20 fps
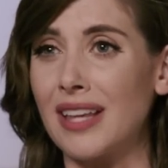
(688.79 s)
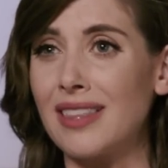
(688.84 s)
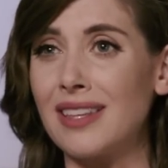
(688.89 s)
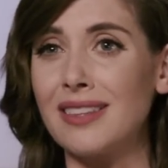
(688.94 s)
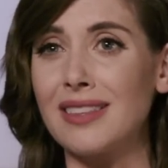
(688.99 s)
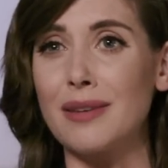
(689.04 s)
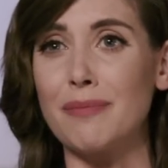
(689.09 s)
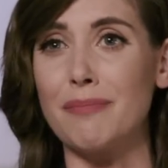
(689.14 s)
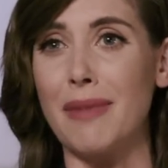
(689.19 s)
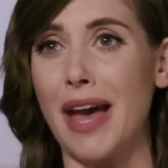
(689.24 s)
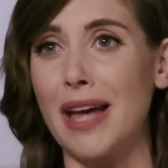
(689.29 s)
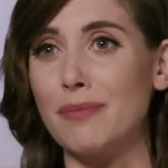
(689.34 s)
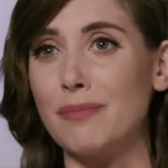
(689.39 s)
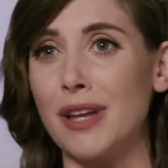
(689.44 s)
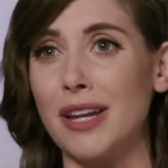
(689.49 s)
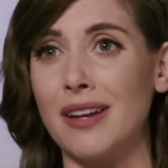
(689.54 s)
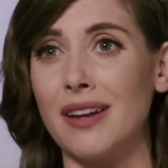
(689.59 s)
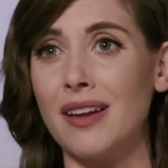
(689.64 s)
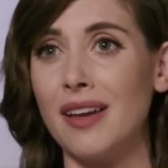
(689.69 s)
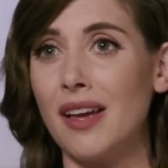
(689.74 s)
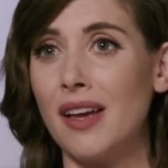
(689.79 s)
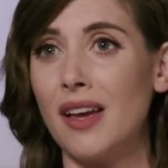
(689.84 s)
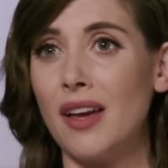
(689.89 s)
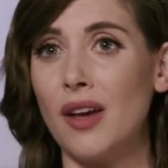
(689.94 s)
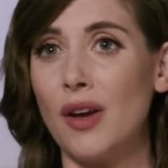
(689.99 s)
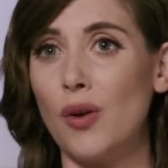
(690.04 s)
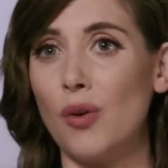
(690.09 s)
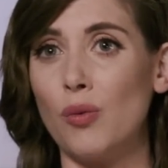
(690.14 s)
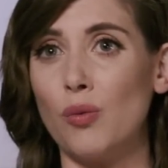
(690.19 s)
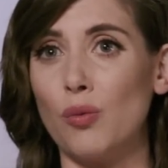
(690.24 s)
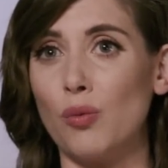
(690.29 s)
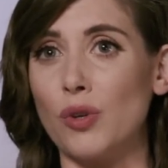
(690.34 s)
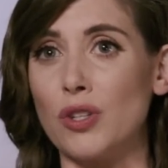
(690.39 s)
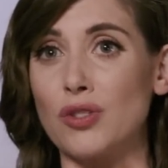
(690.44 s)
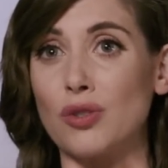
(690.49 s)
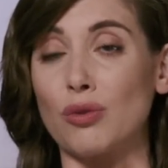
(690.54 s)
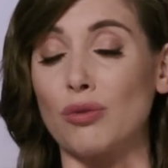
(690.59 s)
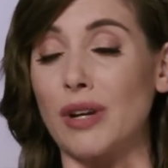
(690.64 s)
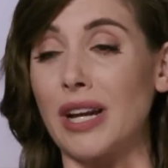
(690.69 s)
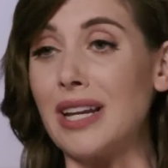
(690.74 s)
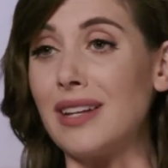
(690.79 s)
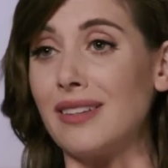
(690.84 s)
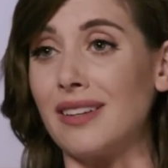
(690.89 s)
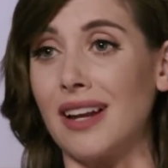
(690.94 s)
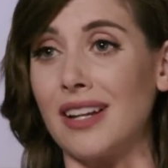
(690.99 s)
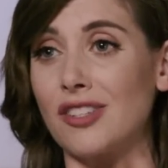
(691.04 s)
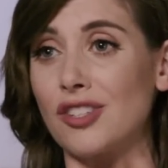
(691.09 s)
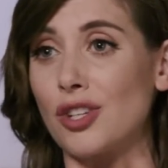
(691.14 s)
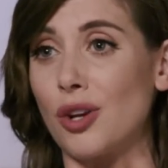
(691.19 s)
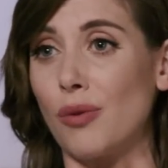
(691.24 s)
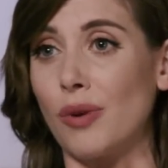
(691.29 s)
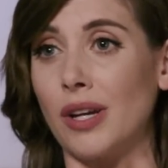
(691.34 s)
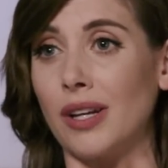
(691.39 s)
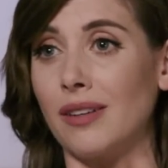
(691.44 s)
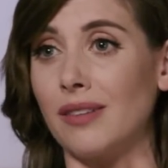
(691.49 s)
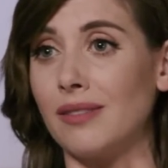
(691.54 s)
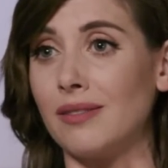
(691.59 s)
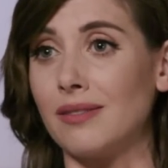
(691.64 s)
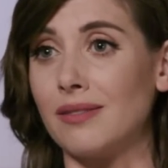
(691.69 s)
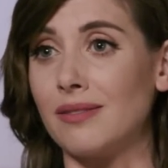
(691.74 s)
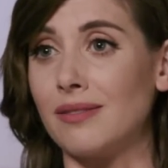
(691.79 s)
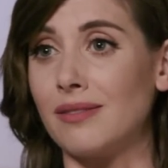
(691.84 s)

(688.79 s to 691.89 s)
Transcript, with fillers: I think that Mad Men was great at showing